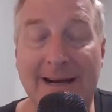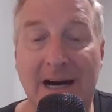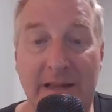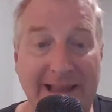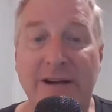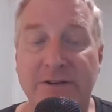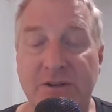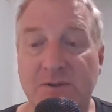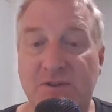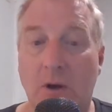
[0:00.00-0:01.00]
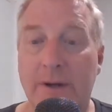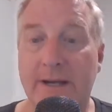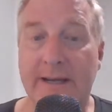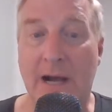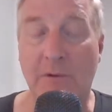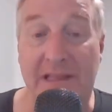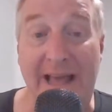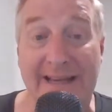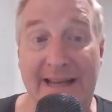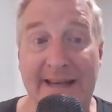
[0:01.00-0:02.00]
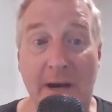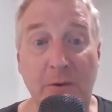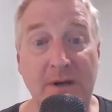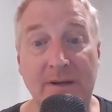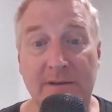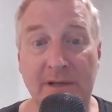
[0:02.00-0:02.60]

Uh, on layer two, sorry, now with Lightning Network.